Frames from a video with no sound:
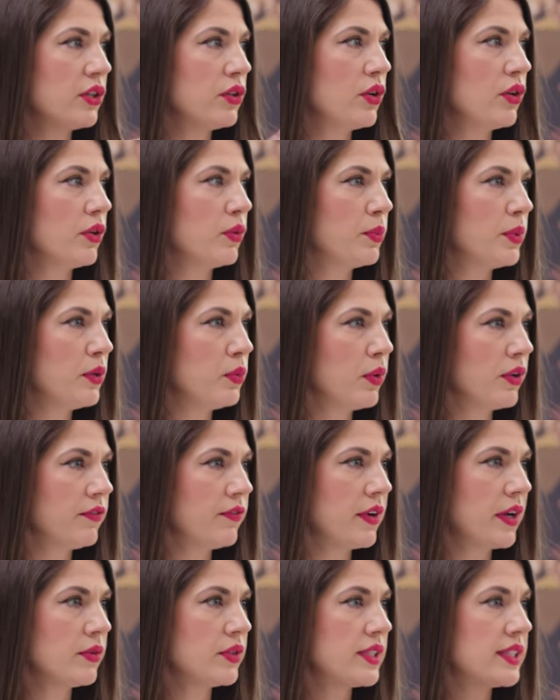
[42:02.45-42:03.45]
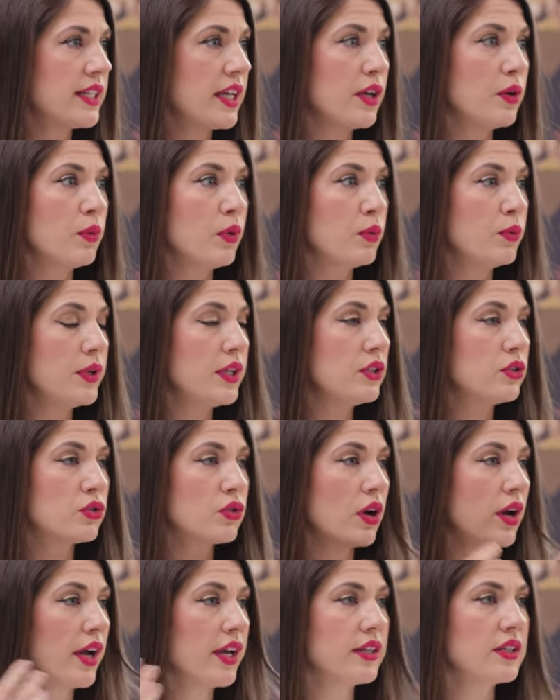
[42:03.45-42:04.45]
you know, there'll be one founder saying, well, we
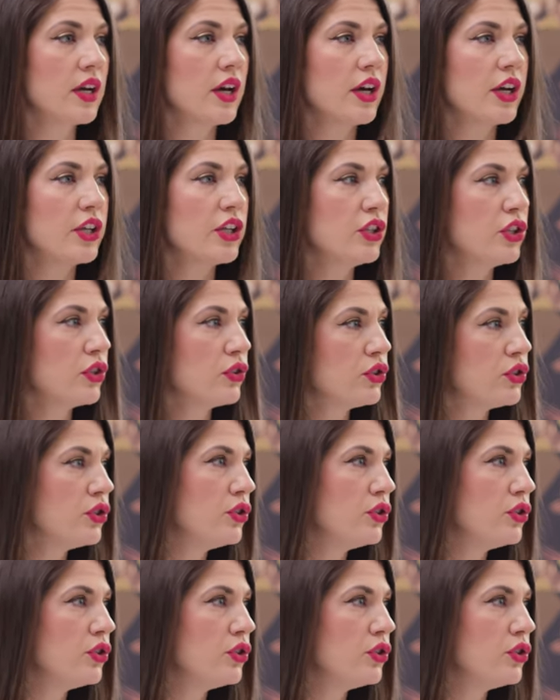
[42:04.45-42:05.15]
tried, you know,